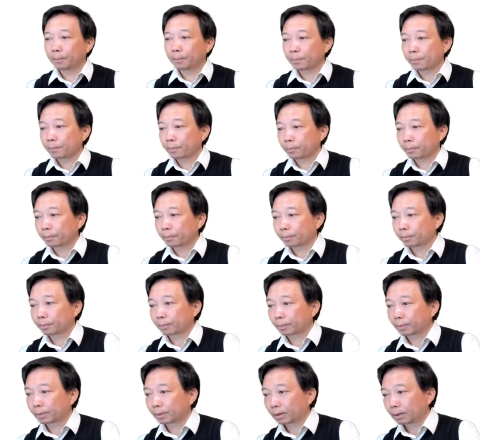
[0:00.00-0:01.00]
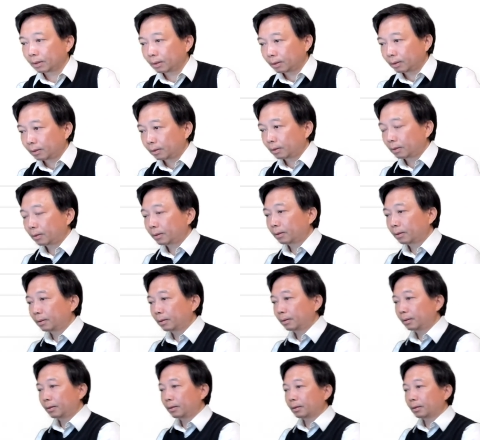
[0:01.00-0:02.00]

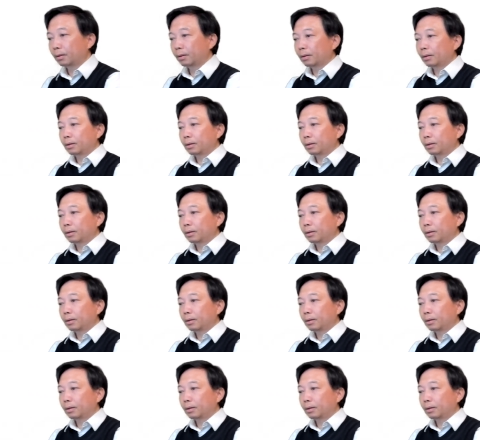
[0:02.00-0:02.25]
Nothing is said.